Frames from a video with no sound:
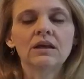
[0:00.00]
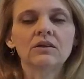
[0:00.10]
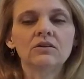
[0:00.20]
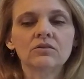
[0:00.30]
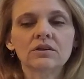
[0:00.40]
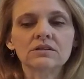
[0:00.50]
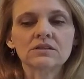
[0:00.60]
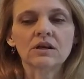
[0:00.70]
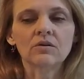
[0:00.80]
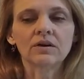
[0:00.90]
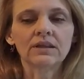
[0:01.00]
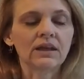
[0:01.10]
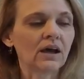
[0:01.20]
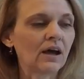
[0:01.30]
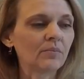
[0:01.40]
You can sew on
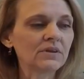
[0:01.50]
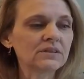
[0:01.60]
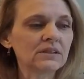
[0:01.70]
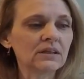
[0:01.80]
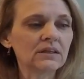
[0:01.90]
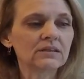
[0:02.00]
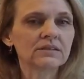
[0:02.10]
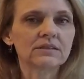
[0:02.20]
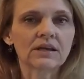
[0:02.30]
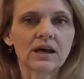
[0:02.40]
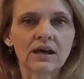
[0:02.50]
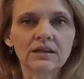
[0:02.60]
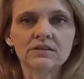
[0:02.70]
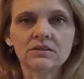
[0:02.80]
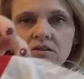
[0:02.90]
the opposite
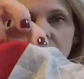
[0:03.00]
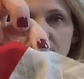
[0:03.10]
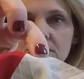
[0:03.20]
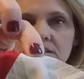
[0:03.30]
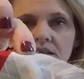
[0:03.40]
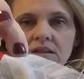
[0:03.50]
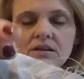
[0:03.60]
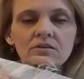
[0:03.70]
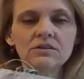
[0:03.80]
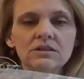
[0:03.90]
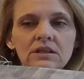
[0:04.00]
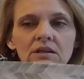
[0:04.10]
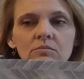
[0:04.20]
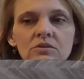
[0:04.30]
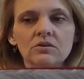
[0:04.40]
side so you can see those
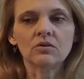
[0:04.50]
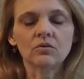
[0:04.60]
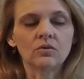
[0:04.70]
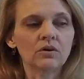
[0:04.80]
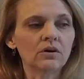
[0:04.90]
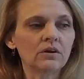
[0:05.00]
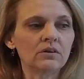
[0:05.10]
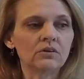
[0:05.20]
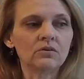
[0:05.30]
seams, or you